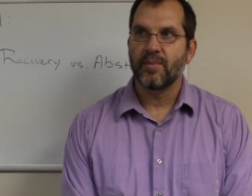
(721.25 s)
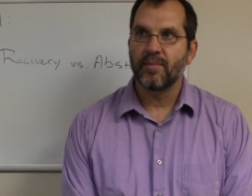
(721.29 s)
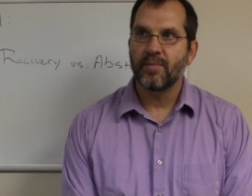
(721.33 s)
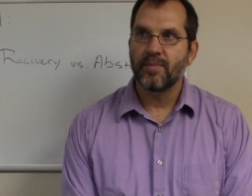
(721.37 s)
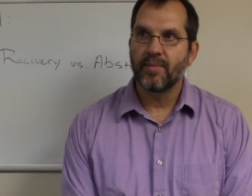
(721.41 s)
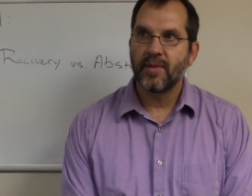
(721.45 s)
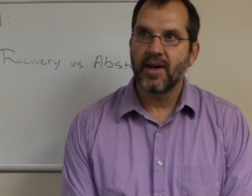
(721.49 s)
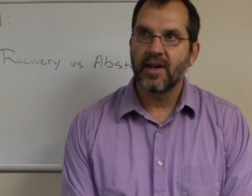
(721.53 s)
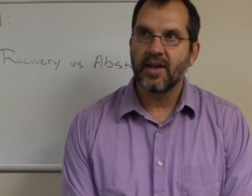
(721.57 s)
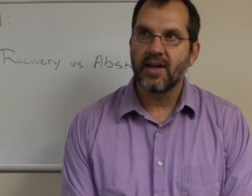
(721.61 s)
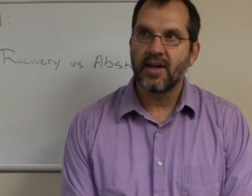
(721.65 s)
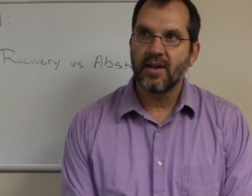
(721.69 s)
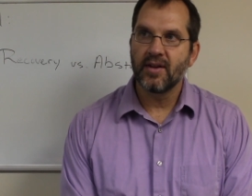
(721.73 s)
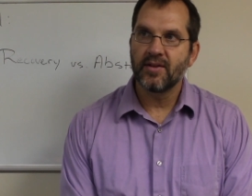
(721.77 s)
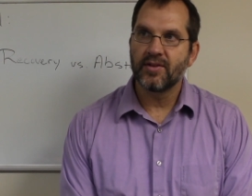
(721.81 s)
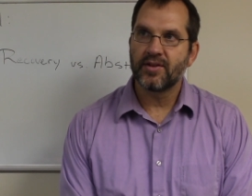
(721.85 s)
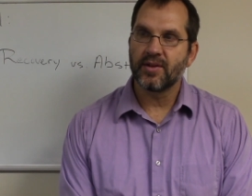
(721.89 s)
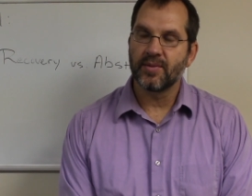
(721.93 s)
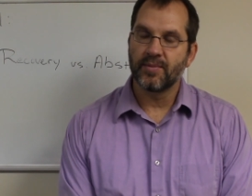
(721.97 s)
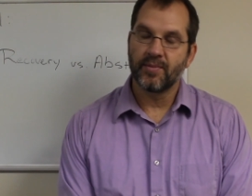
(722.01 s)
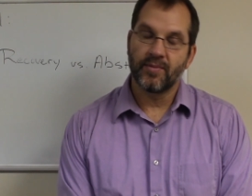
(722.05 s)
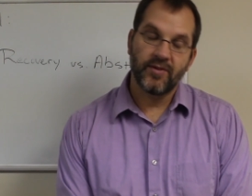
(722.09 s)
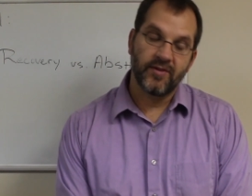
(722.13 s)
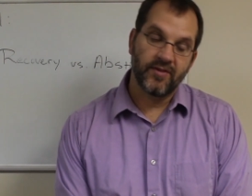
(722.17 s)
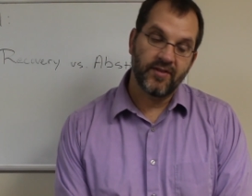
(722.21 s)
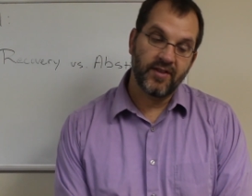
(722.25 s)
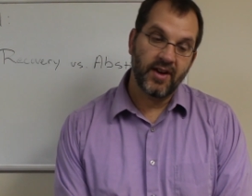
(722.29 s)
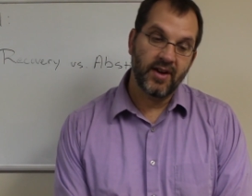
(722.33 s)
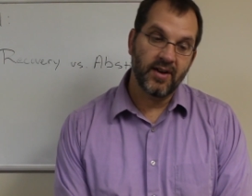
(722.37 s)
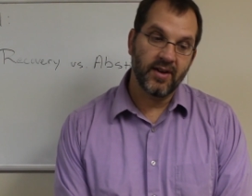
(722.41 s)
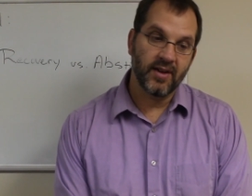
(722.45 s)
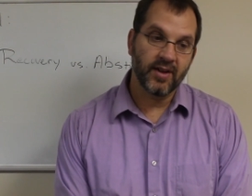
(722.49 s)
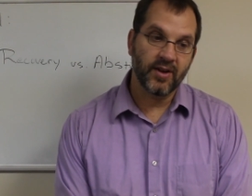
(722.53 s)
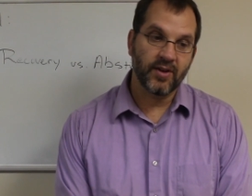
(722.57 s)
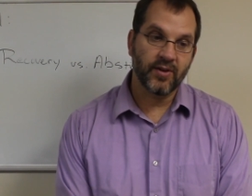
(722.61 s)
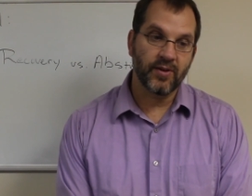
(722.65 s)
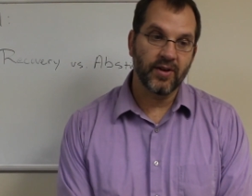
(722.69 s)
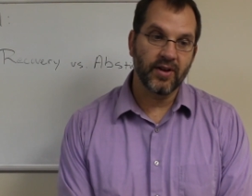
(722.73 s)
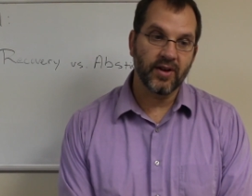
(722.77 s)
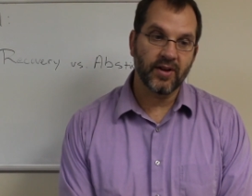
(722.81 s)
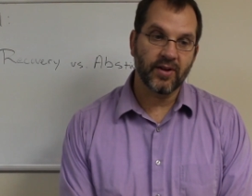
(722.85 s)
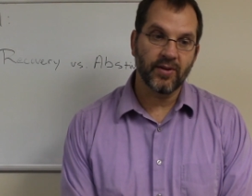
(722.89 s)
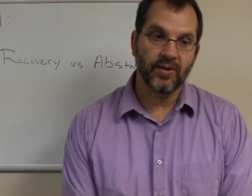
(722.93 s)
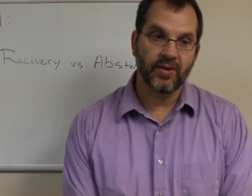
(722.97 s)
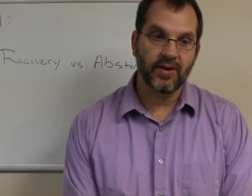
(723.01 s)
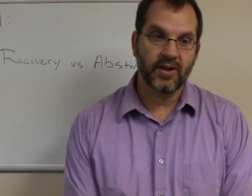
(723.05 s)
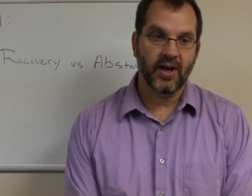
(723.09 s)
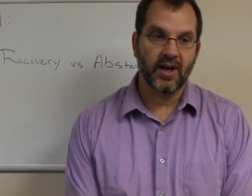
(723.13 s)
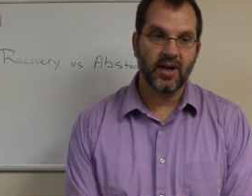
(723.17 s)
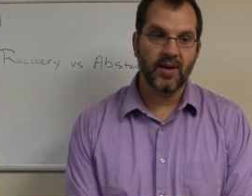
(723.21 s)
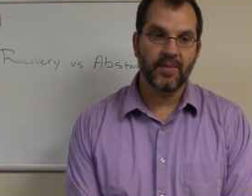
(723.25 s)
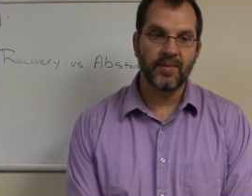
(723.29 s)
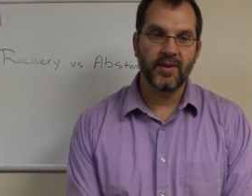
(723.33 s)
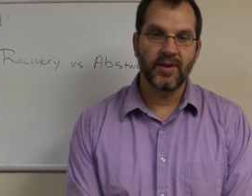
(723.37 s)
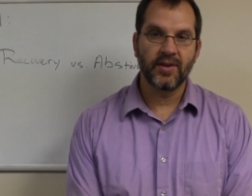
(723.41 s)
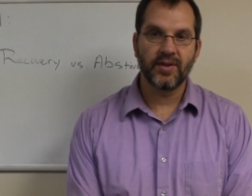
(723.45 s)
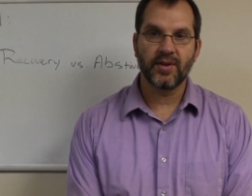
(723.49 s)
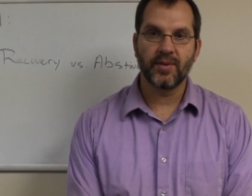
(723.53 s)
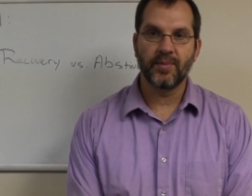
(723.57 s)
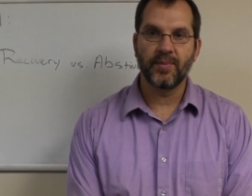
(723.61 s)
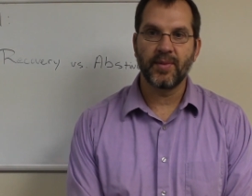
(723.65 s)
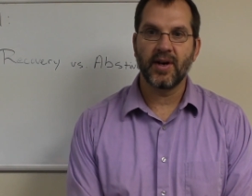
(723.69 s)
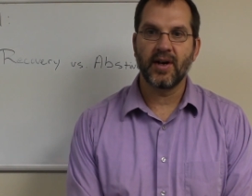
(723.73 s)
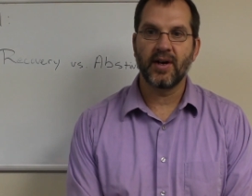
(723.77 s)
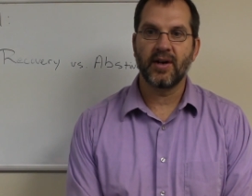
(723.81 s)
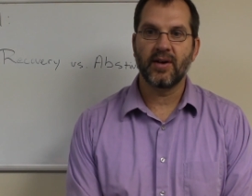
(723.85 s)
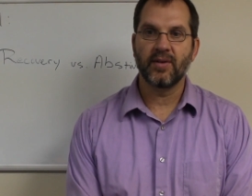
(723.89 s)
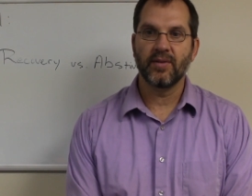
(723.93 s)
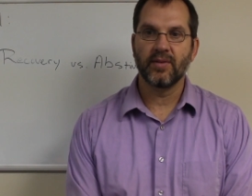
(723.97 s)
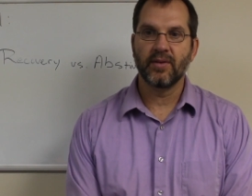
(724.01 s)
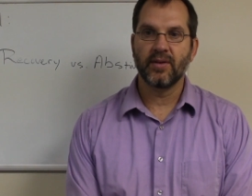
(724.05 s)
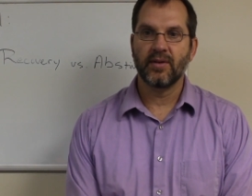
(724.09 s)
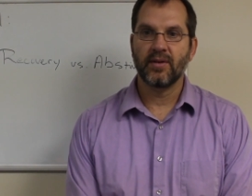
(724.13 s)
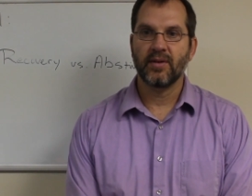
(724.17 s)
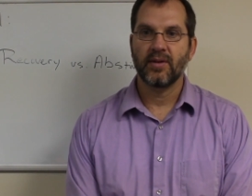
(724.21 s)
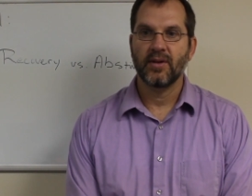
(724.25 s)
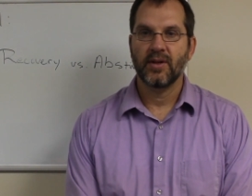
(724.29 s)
making some fairly critical comments about